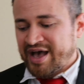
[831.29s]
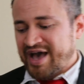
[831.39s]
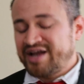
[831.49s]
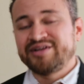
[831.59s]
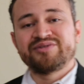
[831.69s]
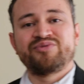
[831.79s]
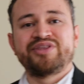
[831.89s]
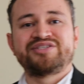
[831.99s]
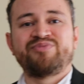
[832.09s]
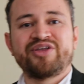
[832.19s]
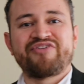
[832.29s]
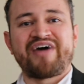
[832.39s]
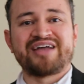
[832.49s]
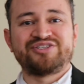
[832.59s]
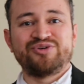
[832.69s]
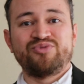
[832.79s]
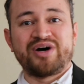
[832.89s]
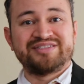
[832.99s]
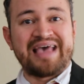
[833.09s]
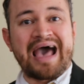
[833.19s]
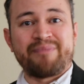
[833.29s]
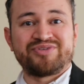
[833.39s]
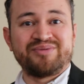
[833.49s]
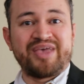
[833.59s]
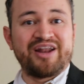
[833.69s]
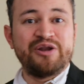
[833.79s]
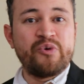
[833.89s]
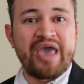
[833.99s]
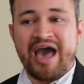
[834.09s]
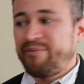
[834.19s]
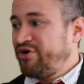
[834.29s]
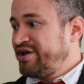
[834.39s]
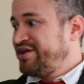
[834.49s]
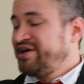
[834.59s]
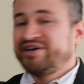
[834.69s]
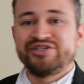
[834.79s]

and this month I've had to adapt and get a new camera and